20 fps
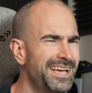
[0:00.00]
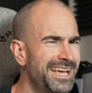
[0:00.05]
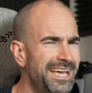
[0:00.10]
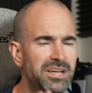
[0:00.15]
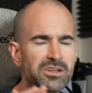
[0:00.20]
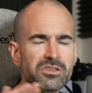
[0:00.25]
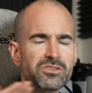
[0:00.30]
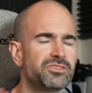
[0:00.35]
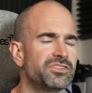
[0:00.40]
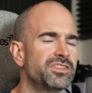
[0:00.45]

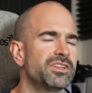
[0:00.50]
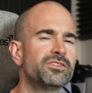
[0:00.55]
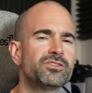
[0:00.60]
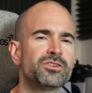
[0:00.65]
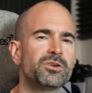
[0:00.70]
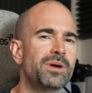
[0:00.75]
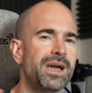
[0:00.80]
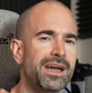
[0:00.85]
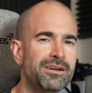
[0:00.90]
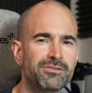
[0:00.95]
it'll still
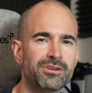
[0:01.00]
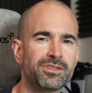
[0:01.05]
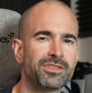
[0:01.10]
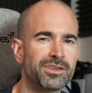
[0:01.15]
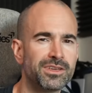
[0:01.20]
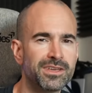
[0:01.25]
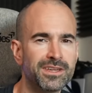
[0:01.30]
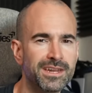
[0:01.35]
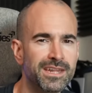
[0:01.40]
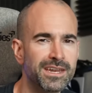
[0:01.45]
do
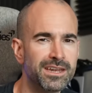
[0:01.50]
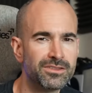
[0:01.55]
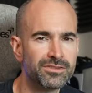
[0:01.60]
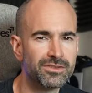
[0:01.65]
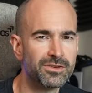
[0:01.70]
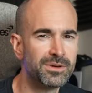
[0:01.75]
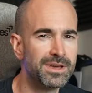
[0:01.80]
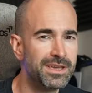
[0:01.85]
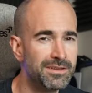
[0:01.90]
everything you need it to,